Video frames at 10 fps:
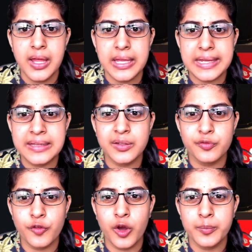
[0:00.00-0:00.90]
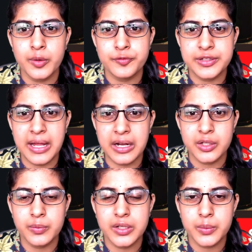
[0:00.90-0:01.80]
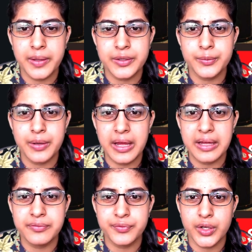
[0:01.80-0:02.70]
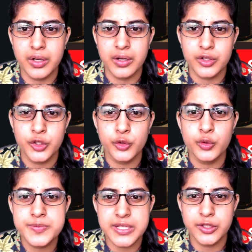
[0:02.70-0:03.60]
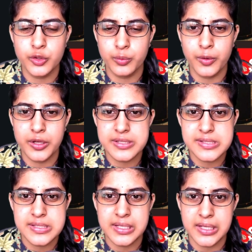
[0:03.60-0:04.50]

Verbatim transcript: in the form of an artwork where you have uh, cubes and cuboids